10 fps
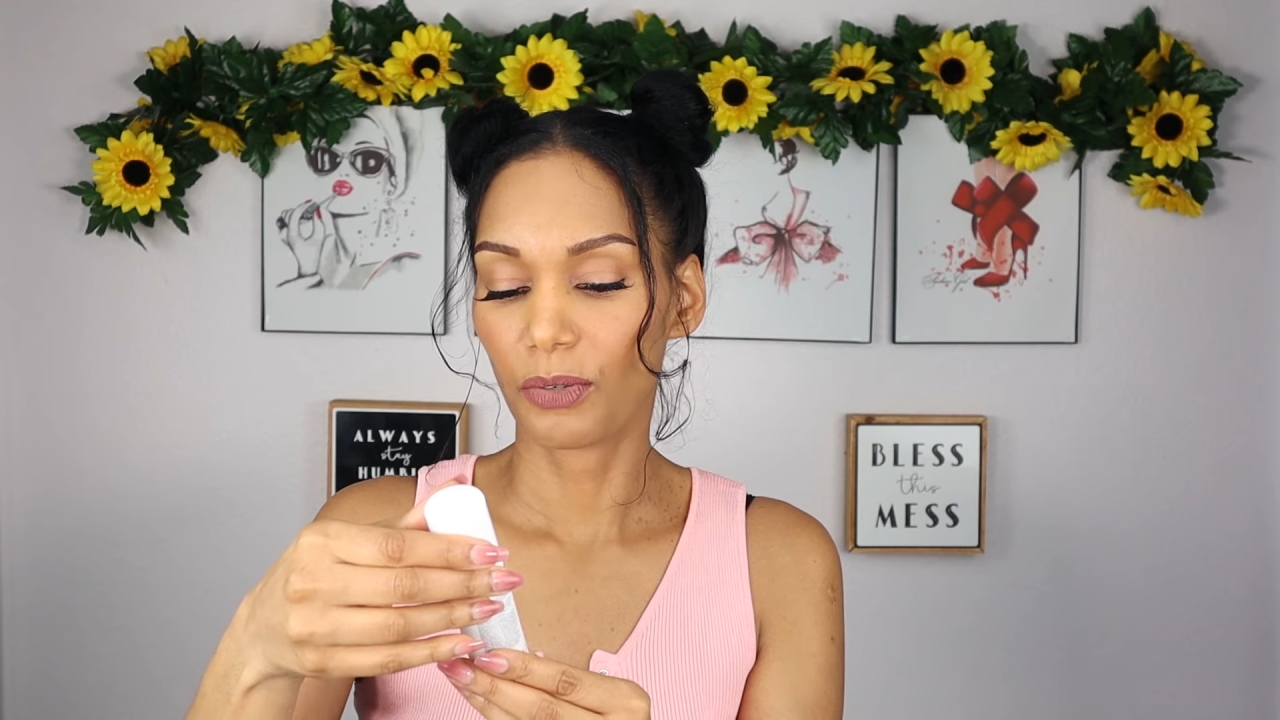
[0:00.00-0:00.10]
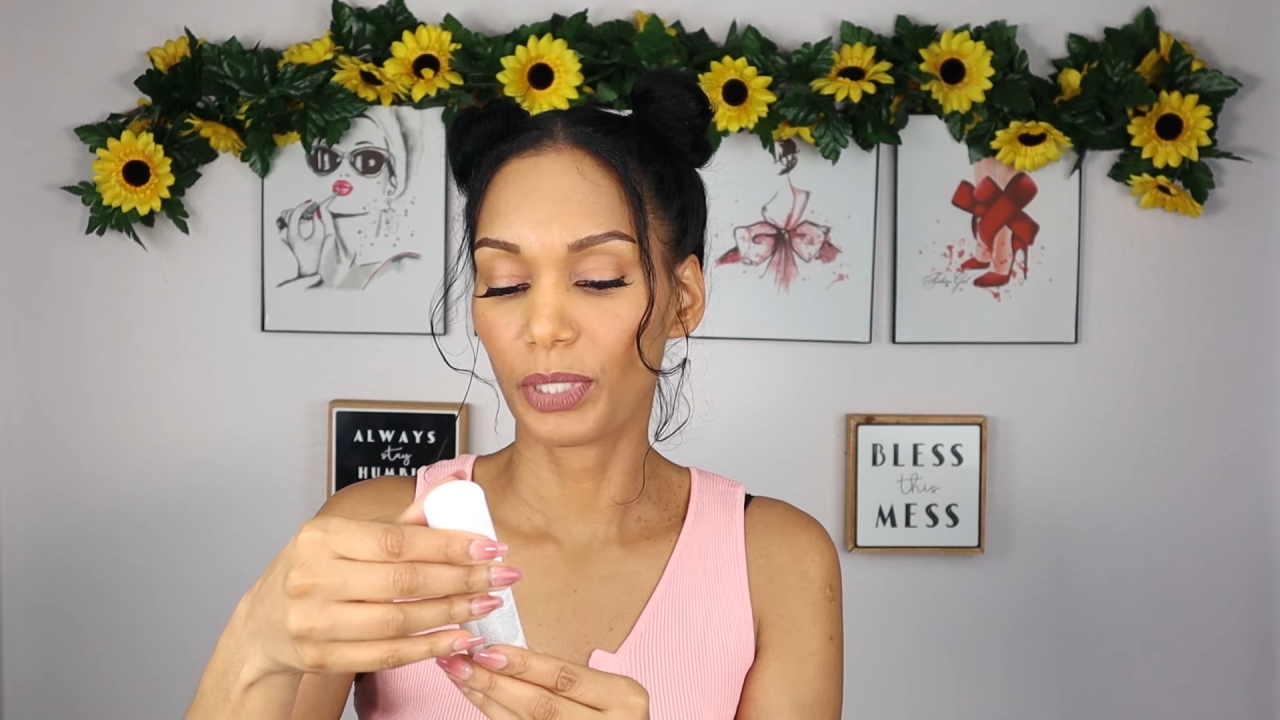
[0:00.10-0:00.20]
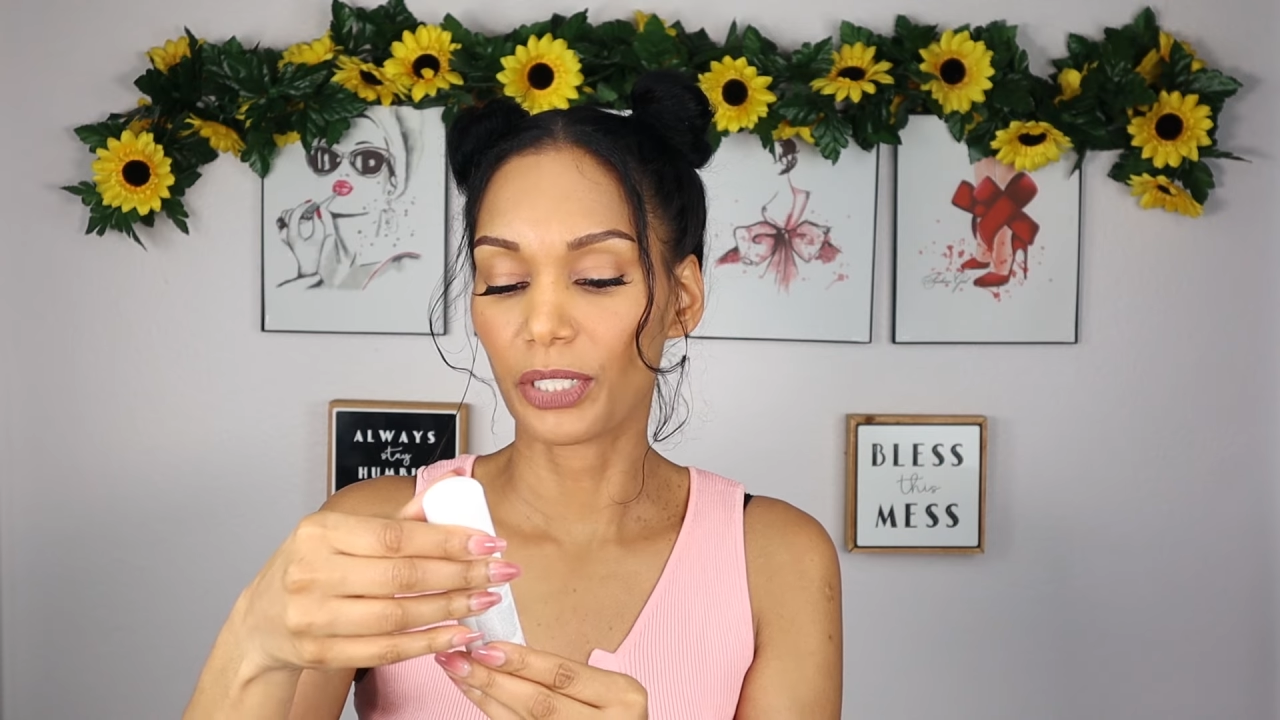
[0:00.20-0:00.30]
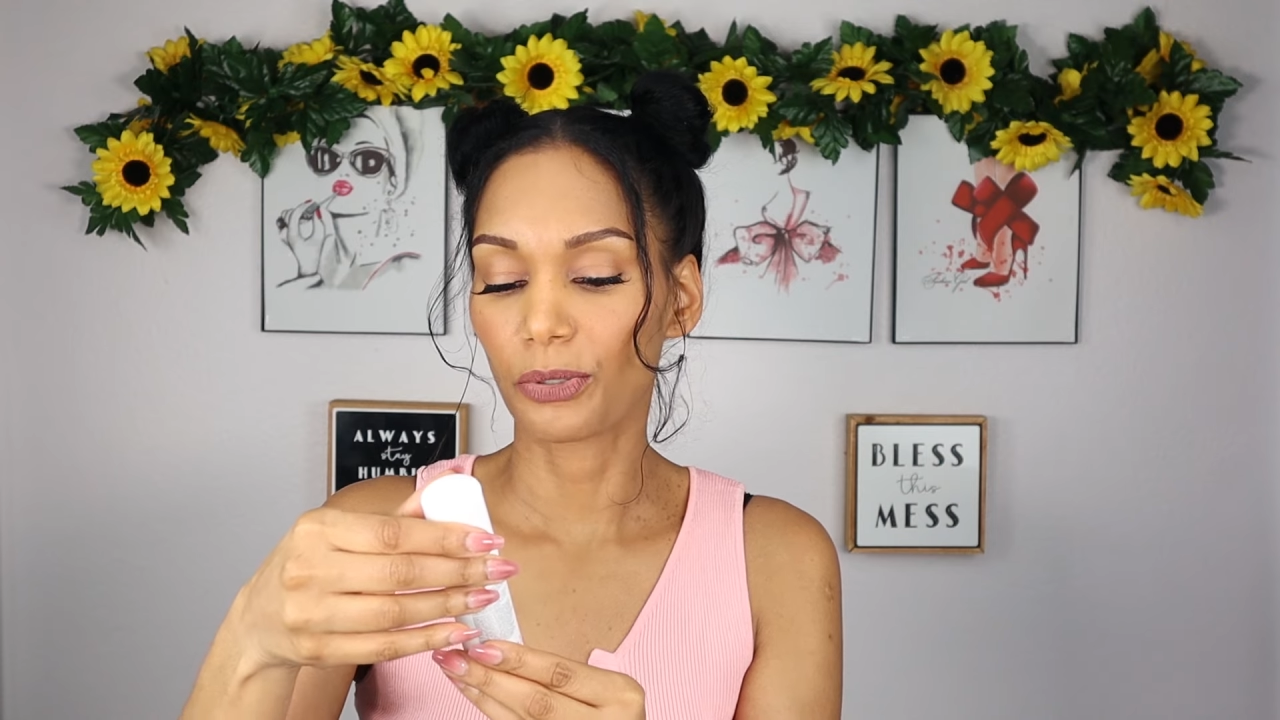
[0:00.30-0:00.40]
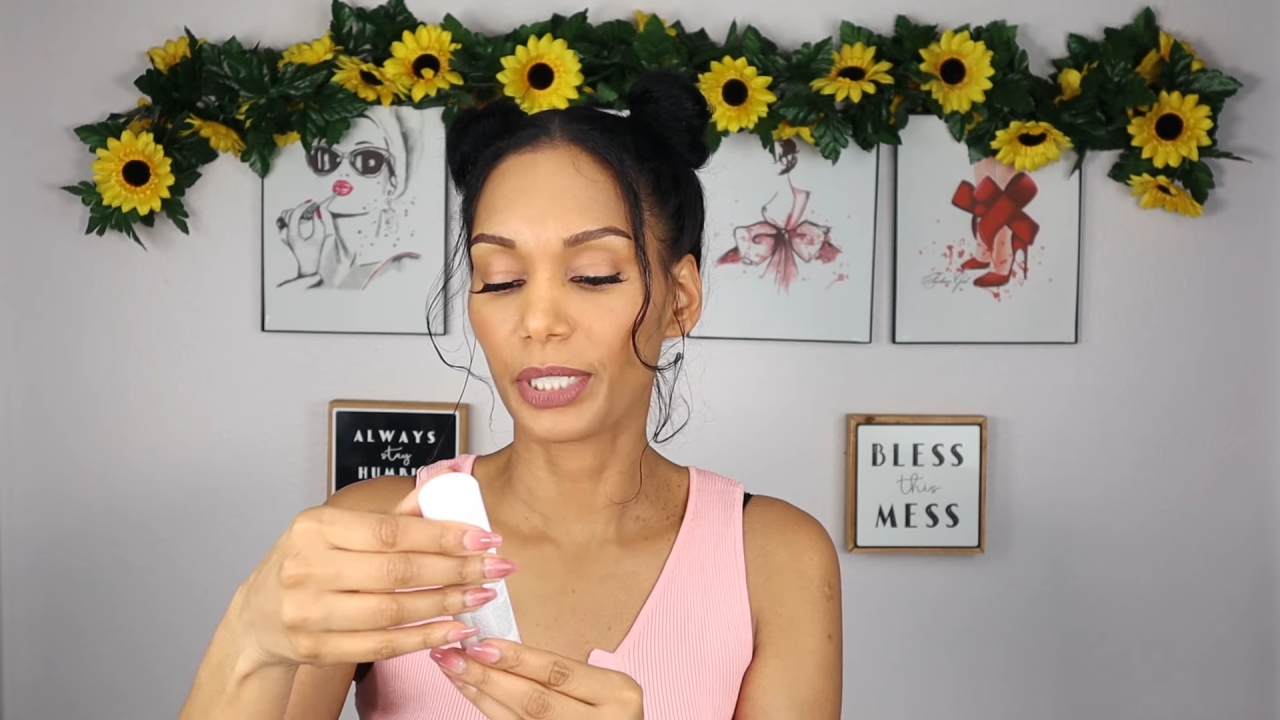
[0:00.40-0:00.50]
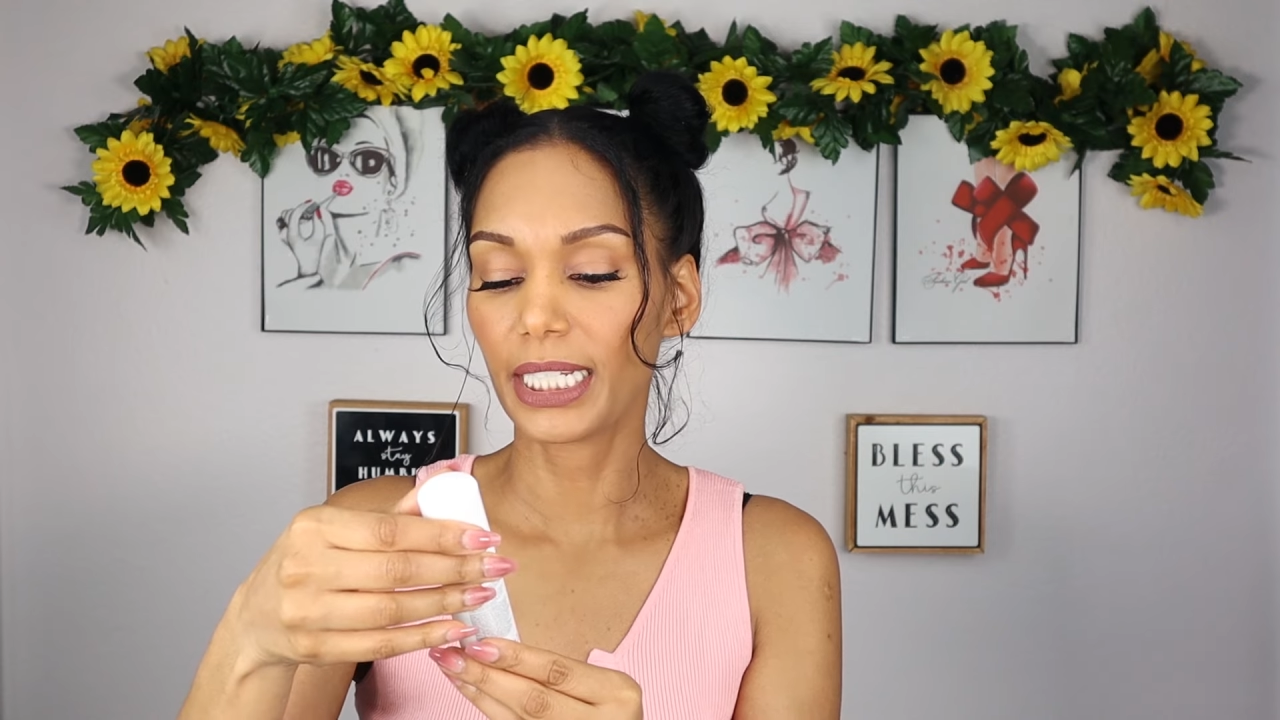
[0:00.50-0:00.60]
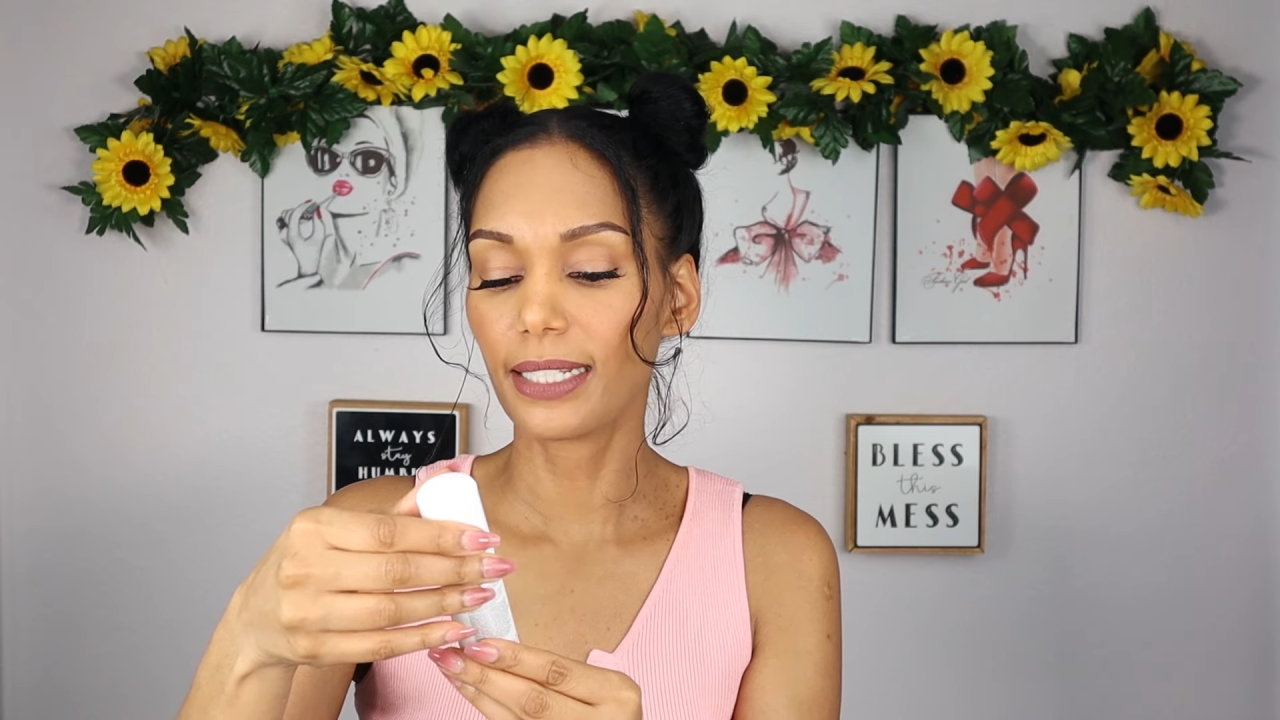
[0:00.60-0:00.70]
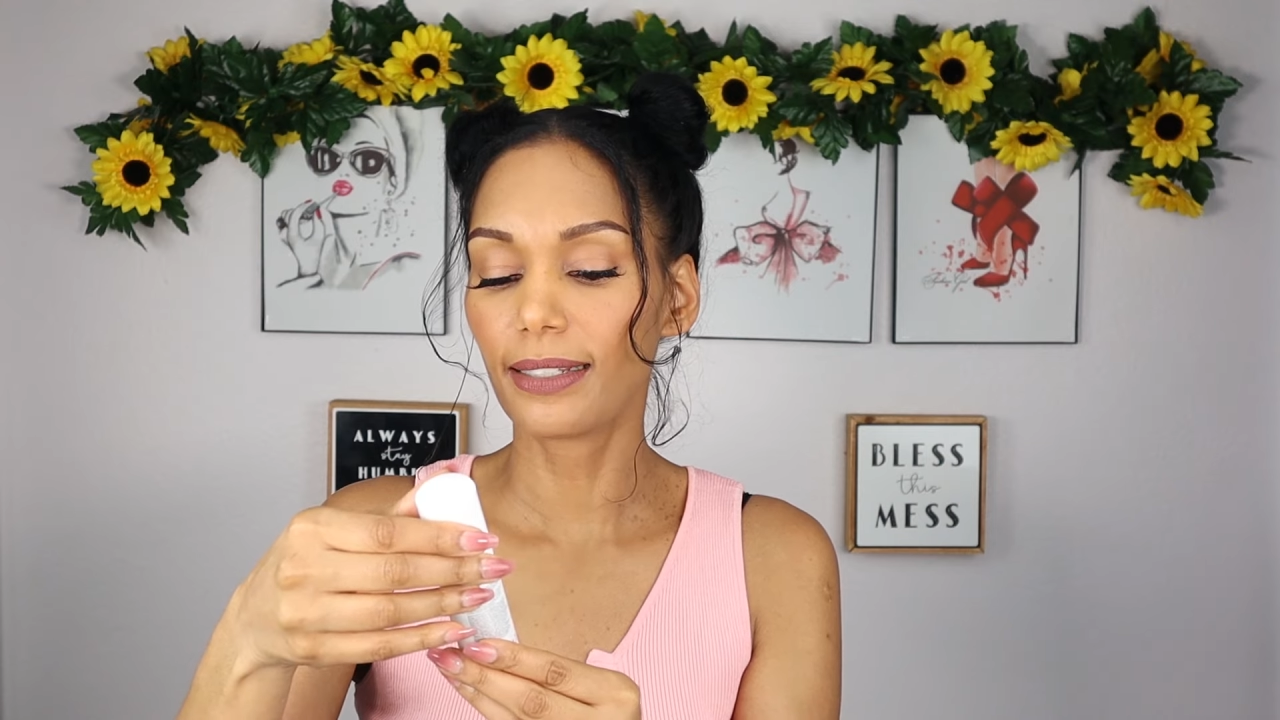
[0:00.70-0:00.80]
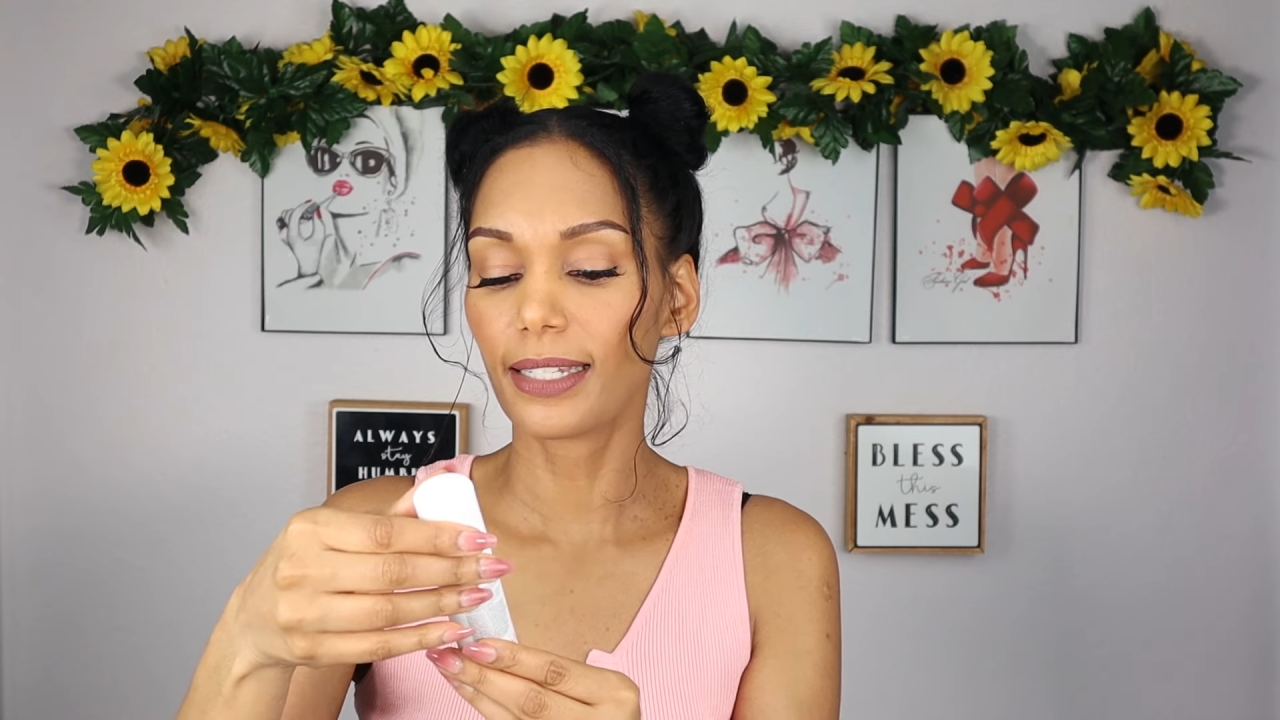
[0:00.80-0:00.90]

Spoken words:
with green